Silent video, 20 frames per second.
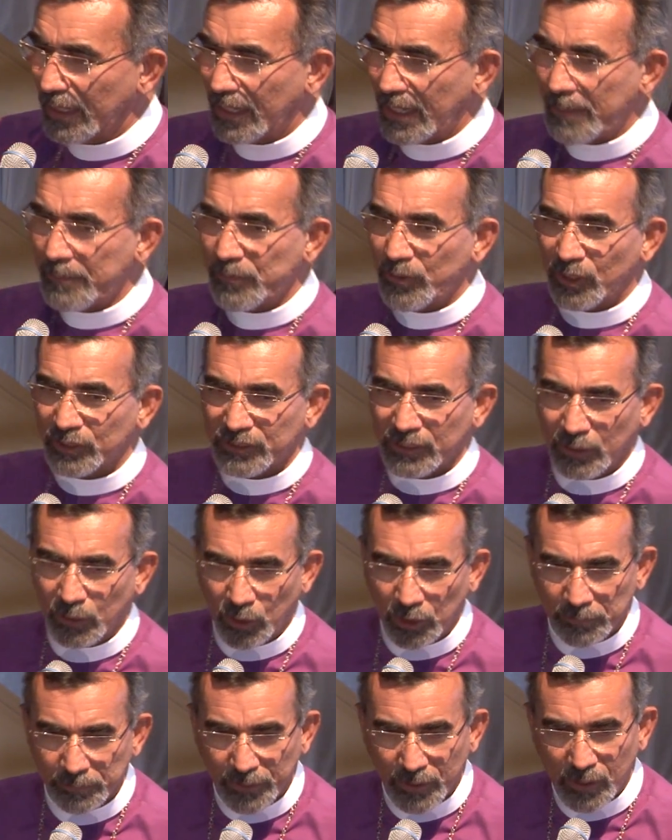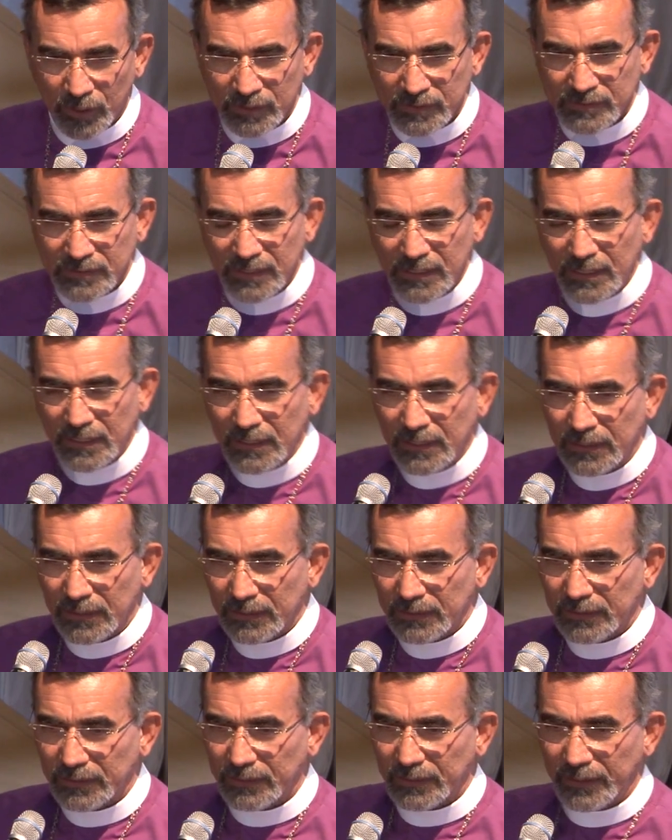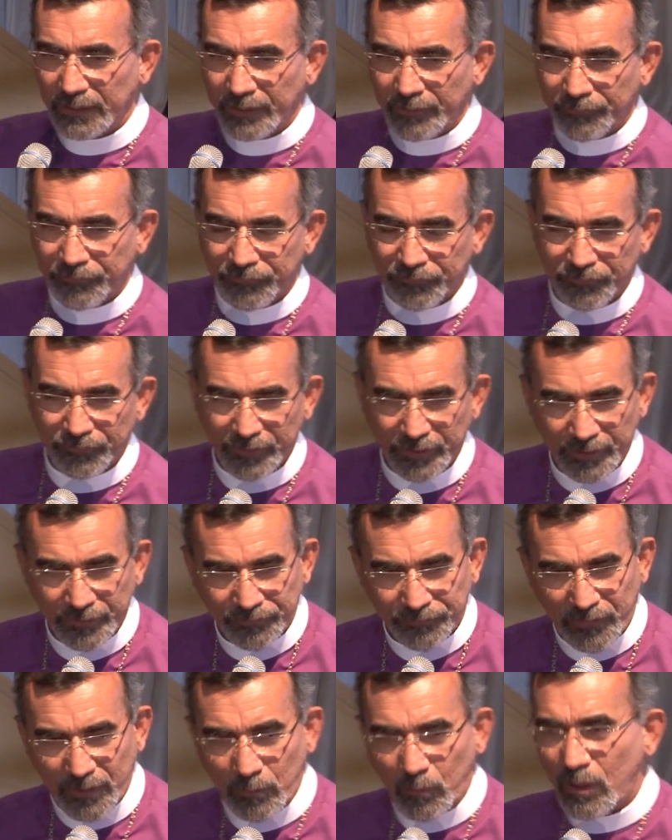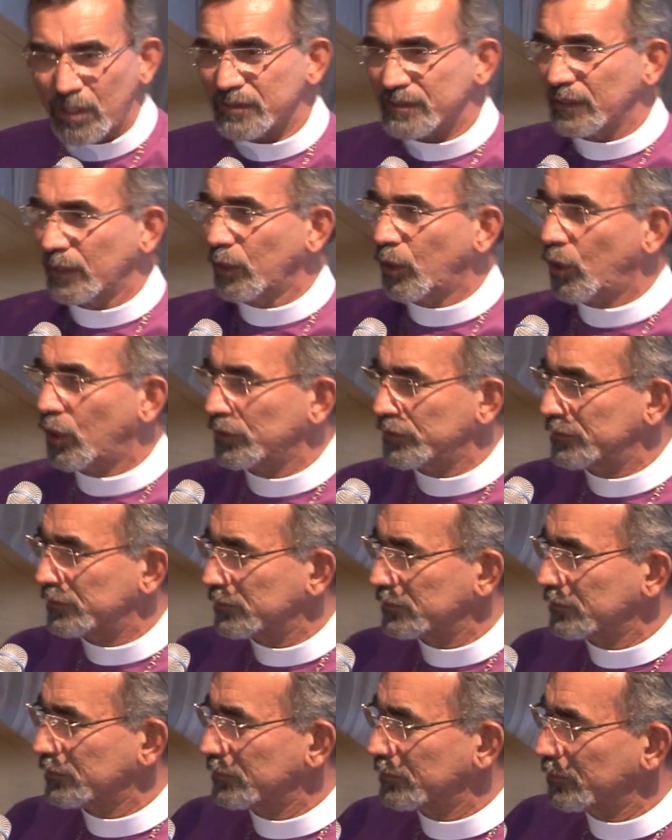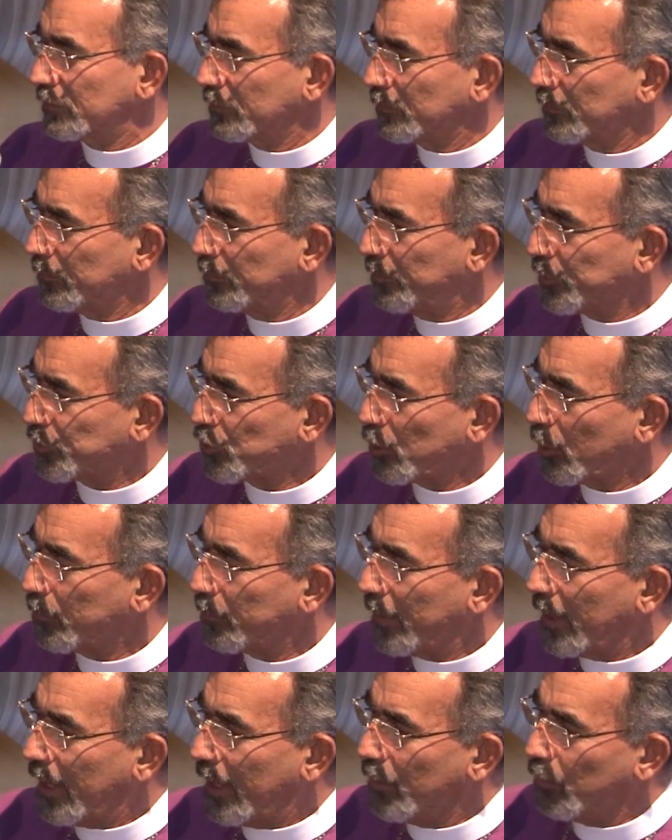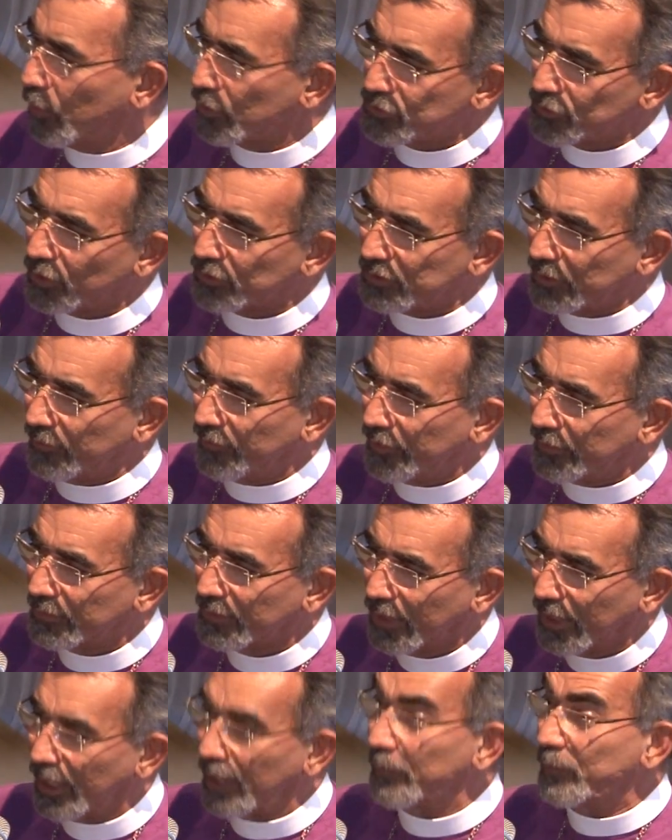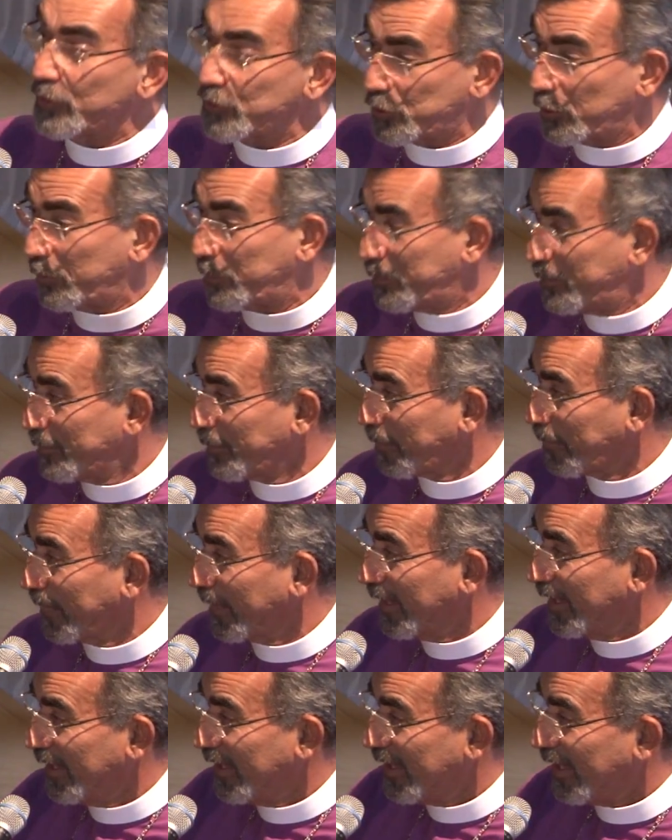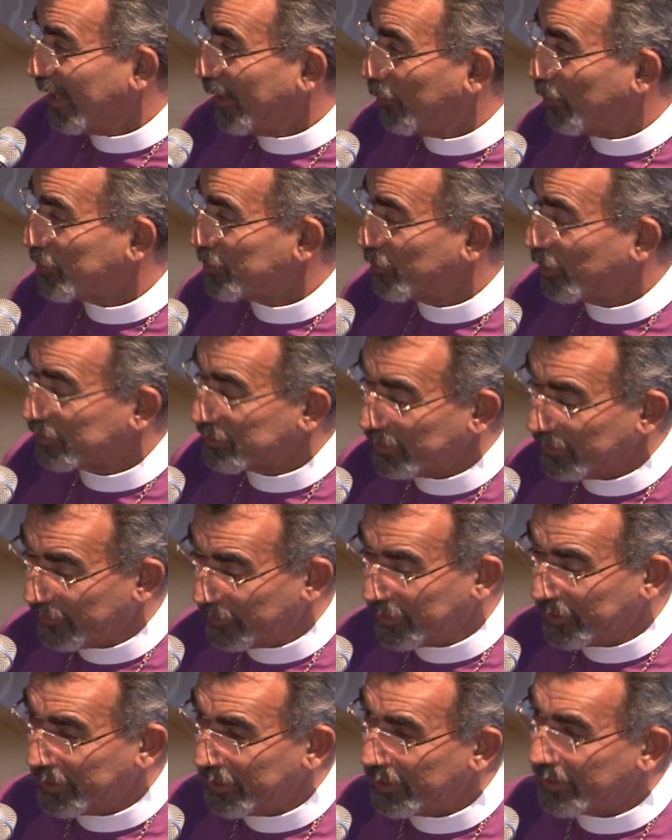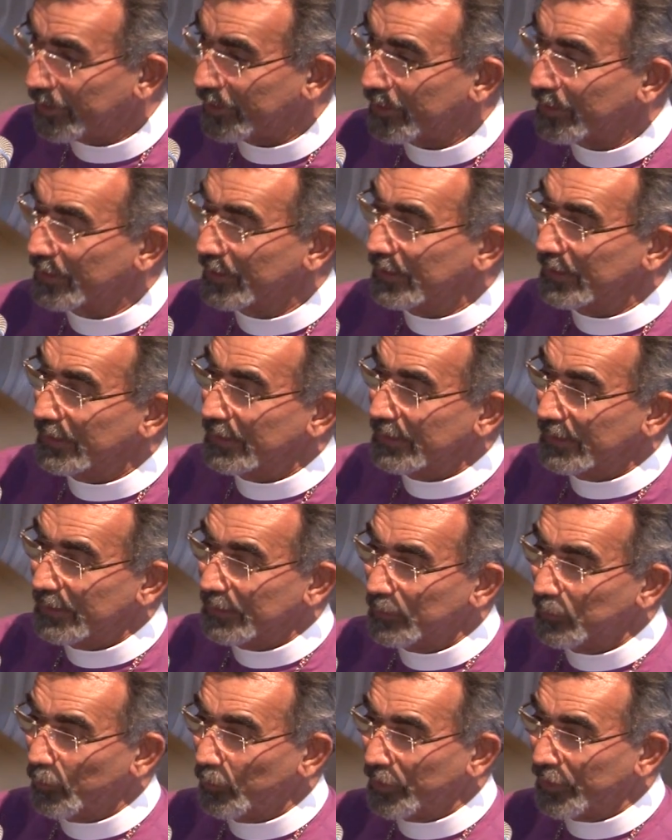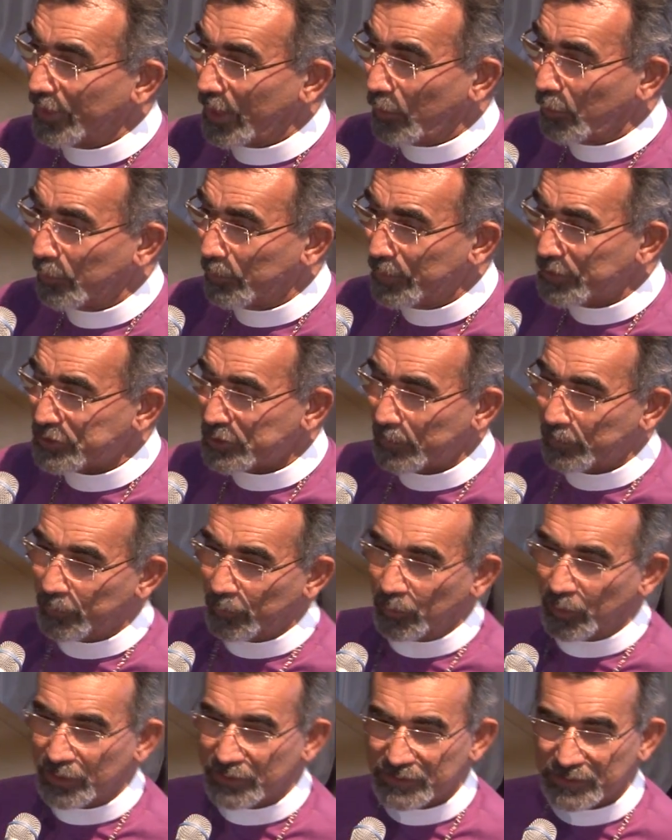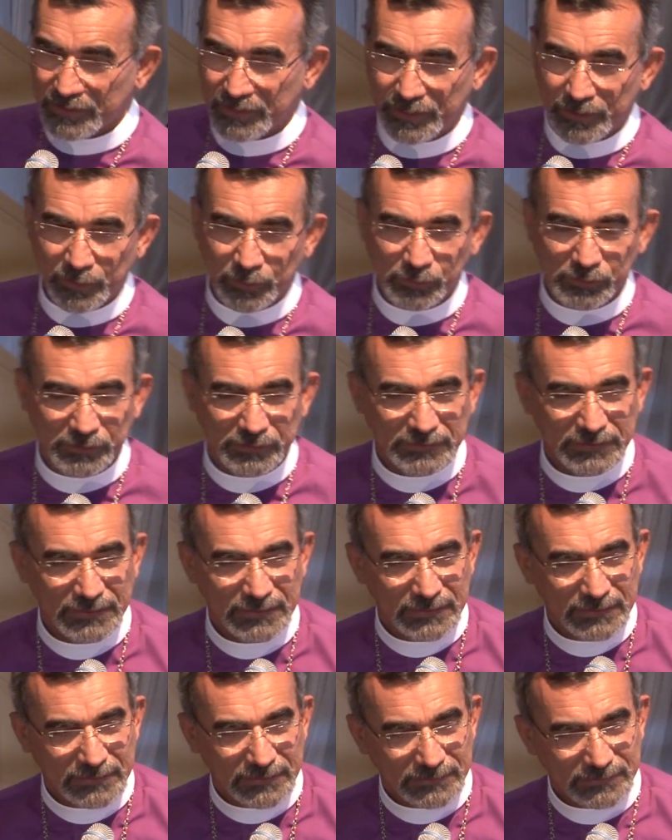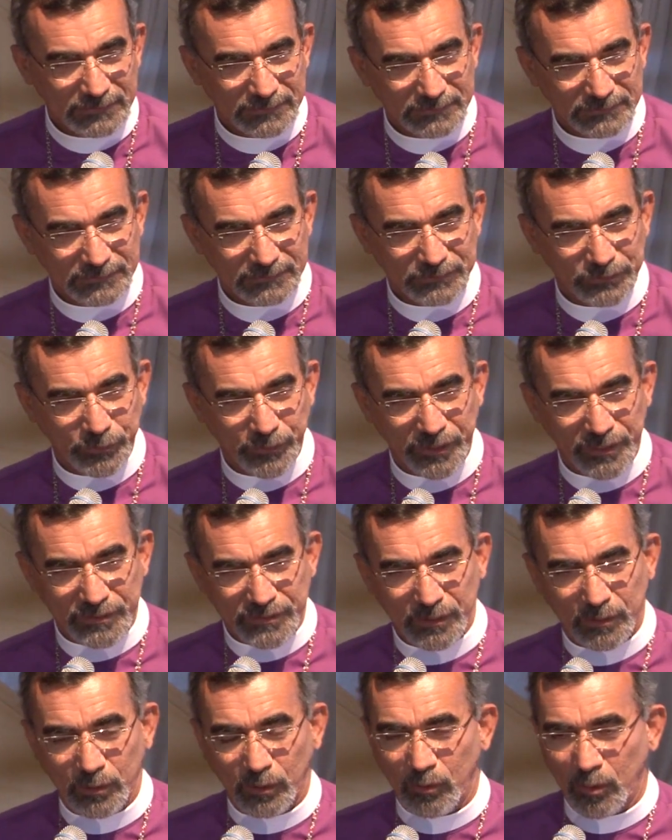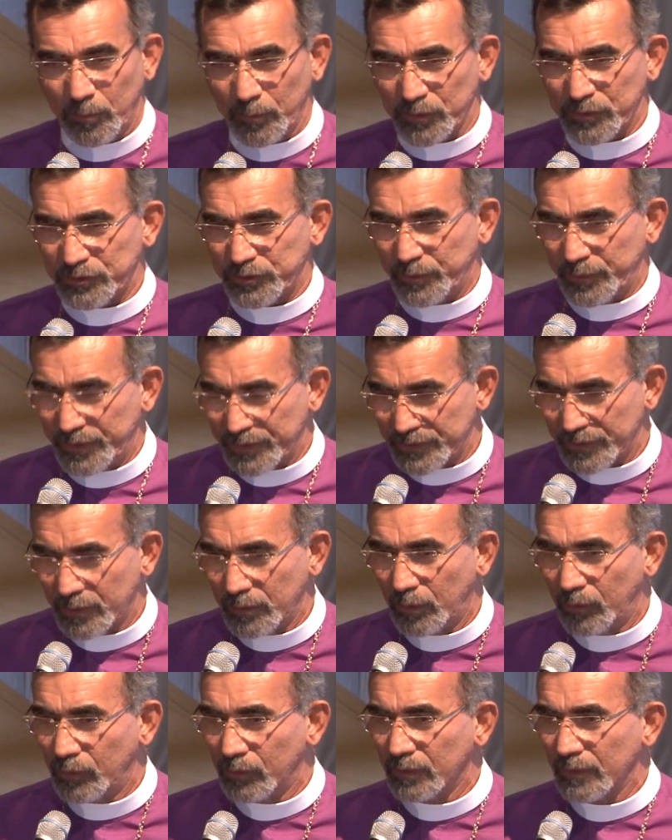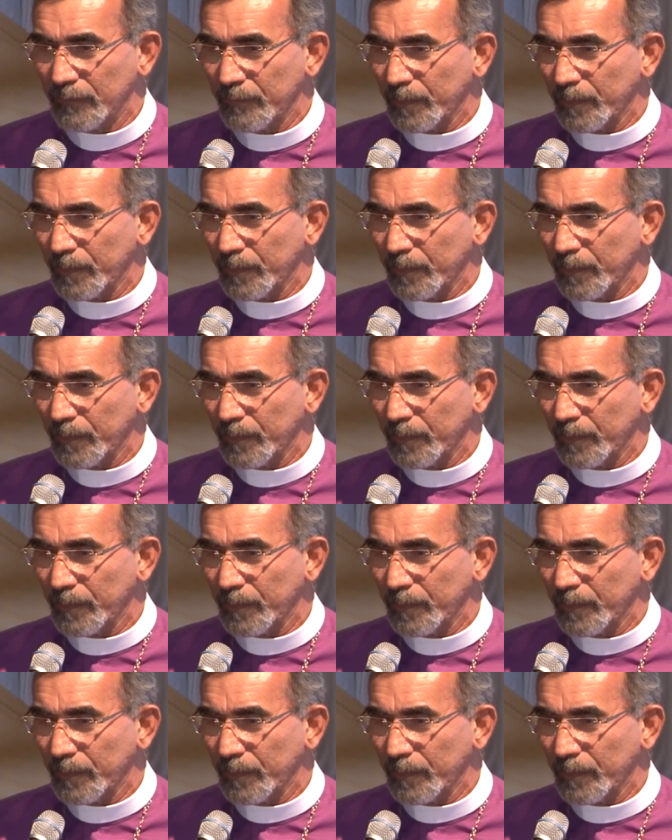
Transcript: I'm not alone, because if I was alone, Bishop, I was not even a bishop. I was not even here. When our bishop was killed 2 years ago, almost 2 years ago,